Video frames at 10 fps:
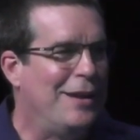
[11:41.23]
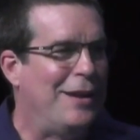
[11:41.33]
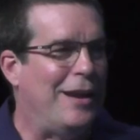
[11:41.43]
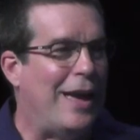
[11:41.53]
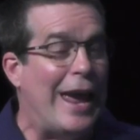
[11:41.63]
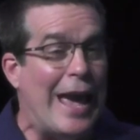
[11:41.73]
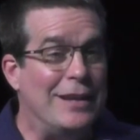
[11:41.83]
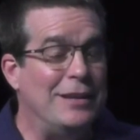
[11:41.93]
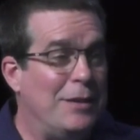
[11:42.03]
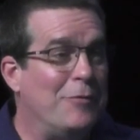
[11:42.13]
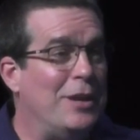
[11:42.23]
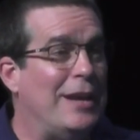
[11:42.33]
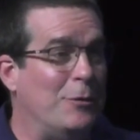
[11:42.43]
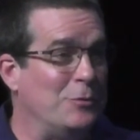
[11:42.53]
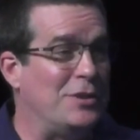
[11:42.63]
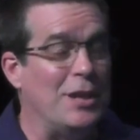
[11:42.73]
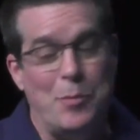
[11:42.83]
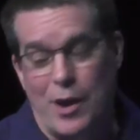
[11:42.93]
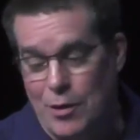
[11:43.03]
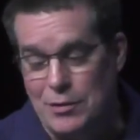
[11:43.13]
And I hadn't even announced it.
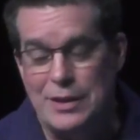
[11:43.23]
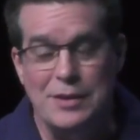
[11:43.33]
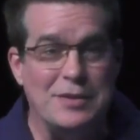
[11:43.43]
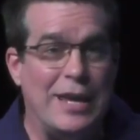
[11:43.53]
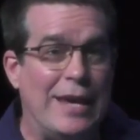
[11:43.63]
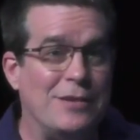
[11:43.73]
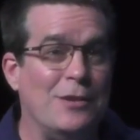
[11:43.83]
Apparently, in this case,